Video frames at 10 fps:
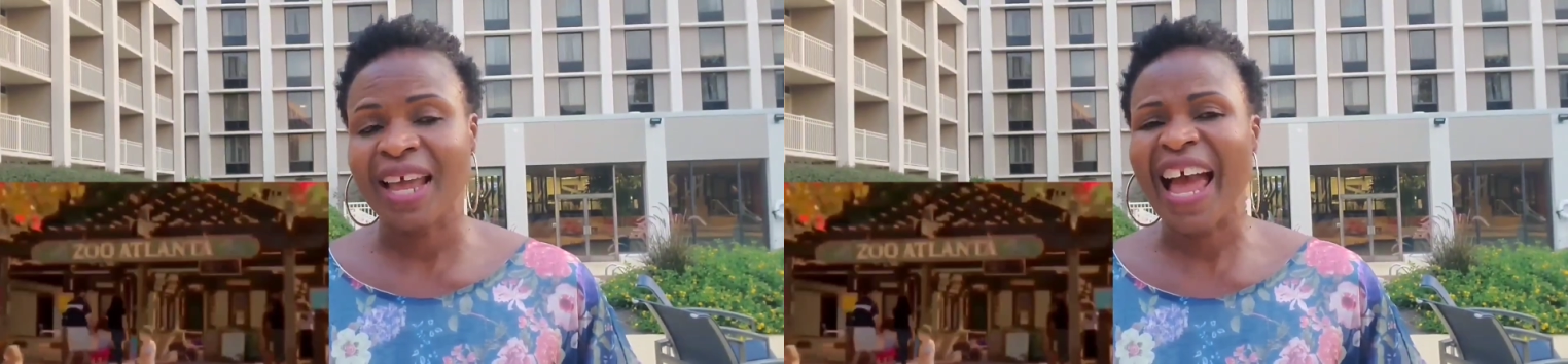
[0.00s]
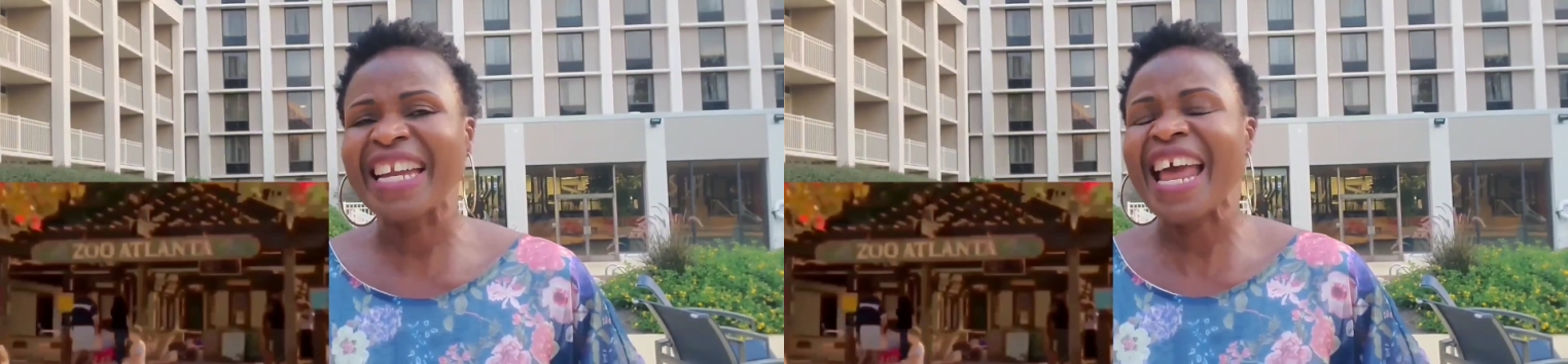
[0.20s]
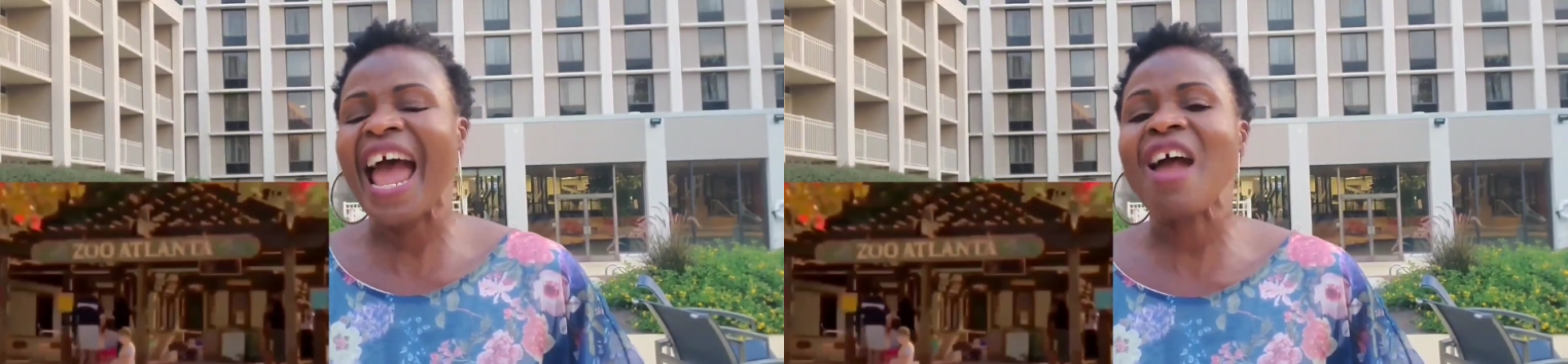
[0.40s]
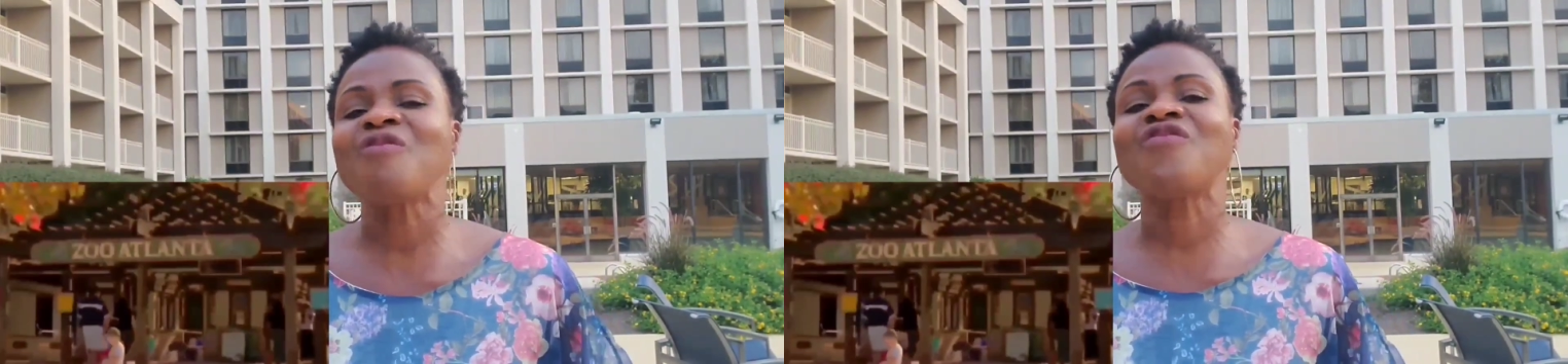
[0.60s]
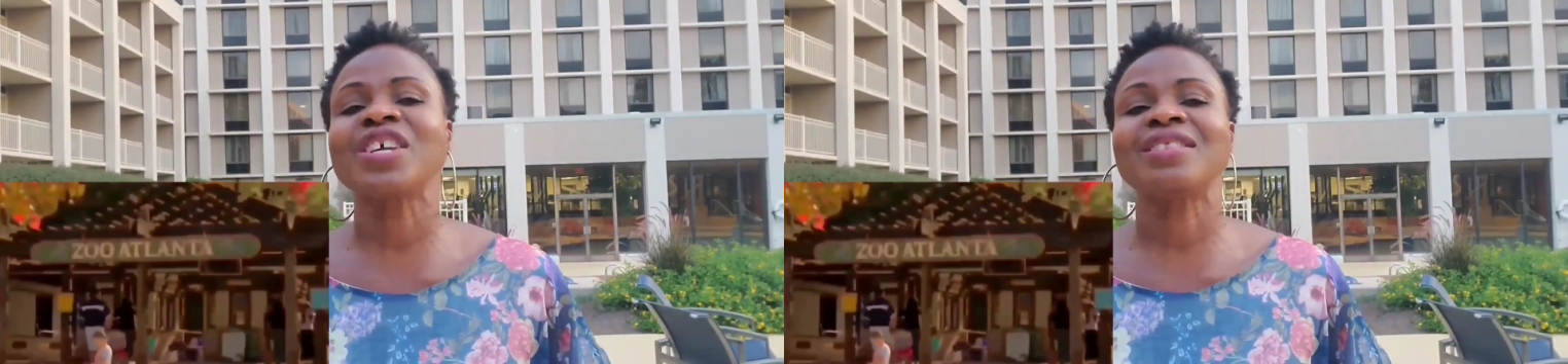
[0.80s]
and
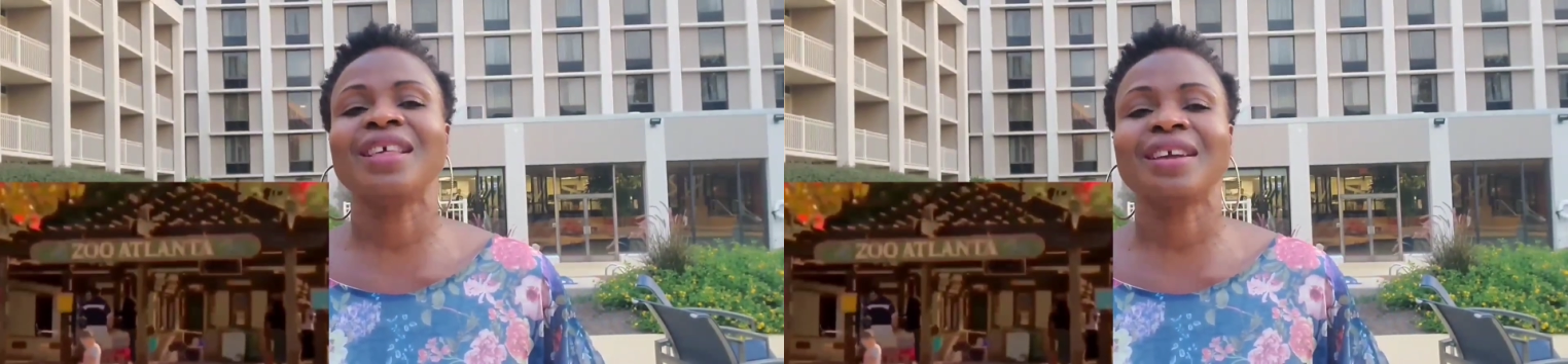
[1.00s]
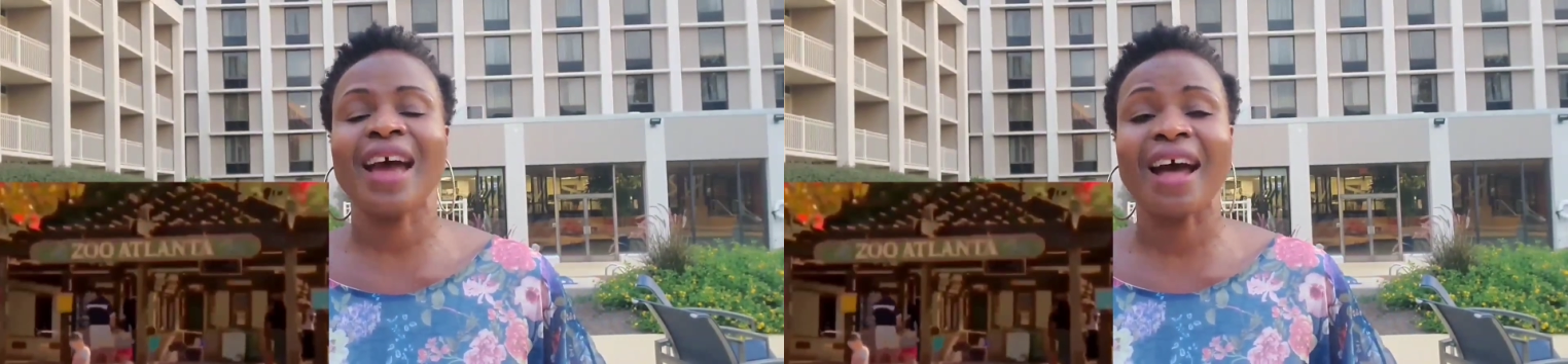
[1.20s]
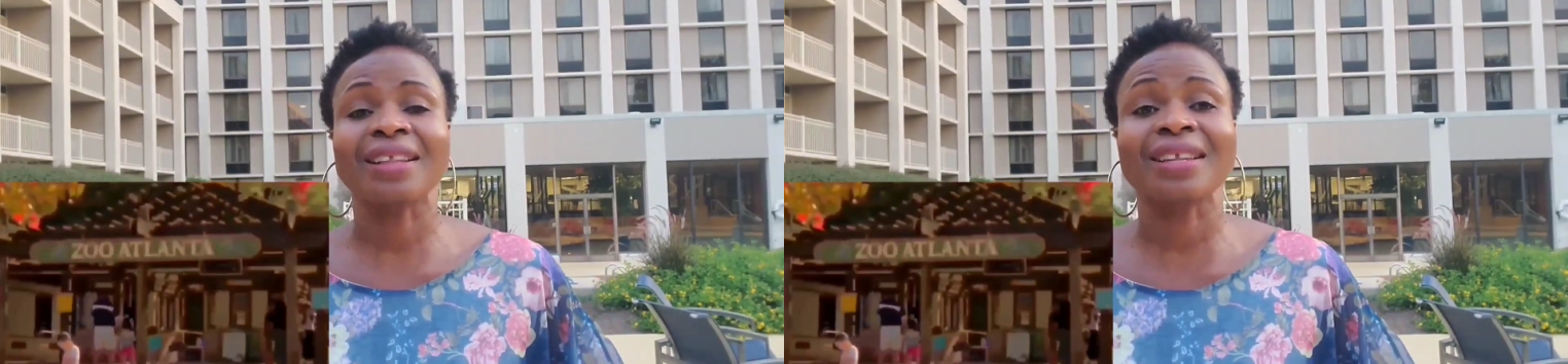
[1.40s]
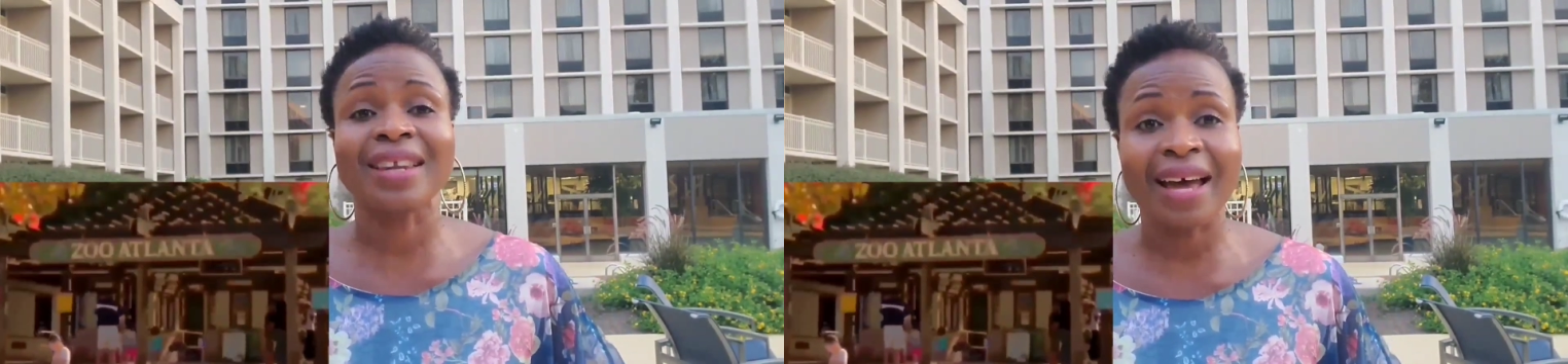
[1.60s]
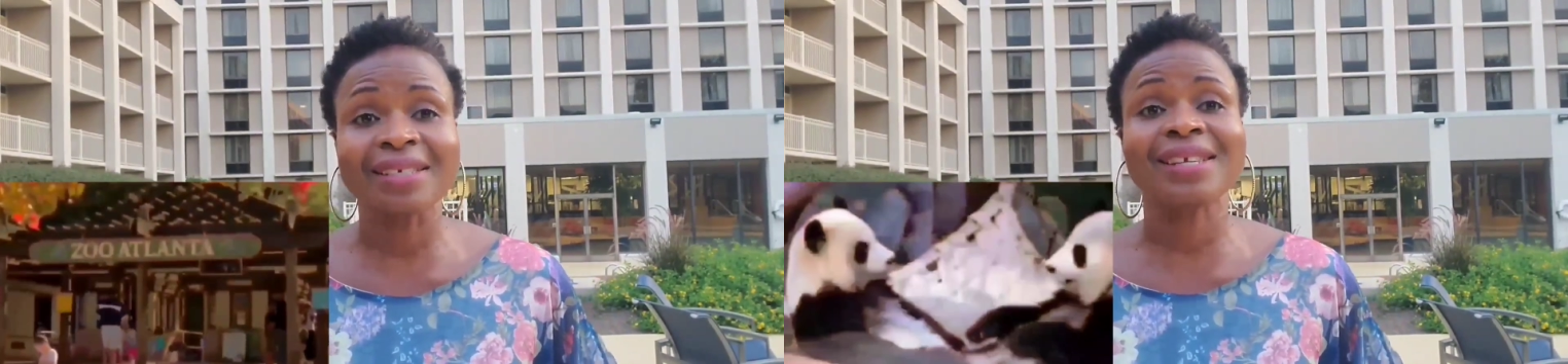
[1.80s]
everything
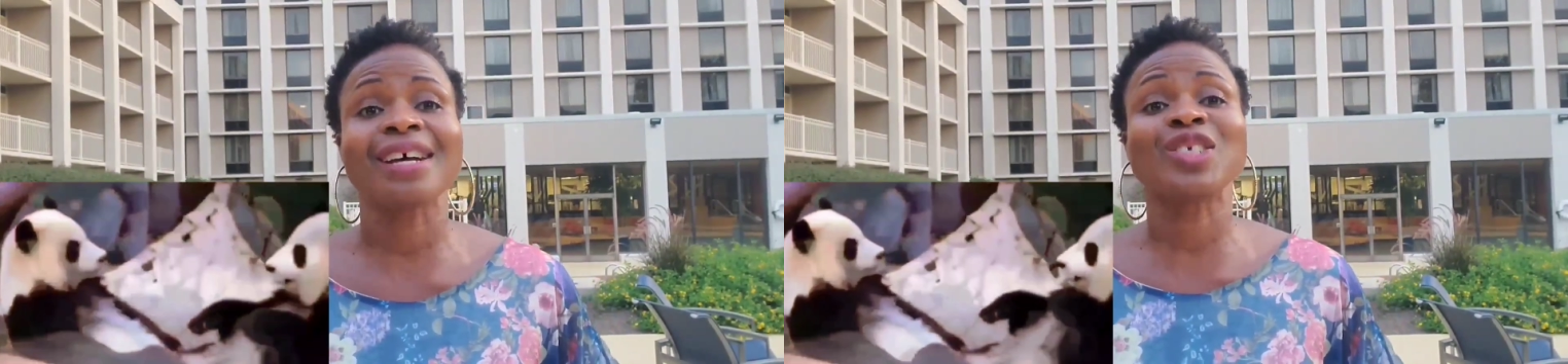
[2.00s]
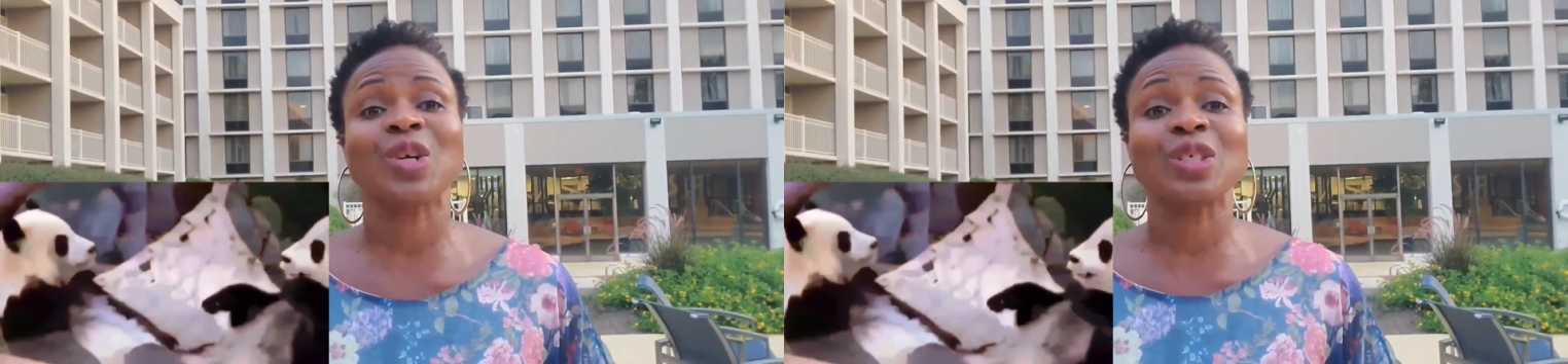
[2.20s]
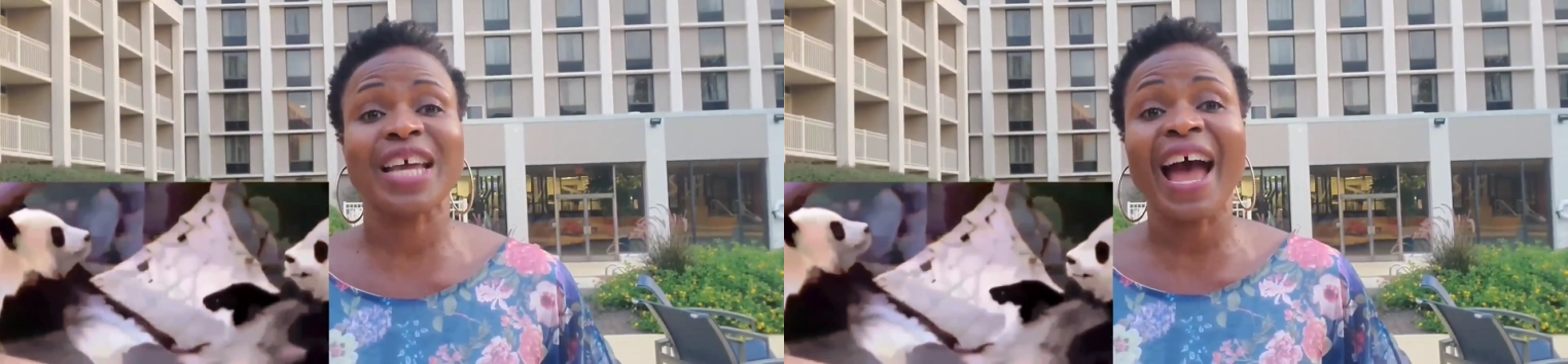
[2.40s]
Atlanta, Georgia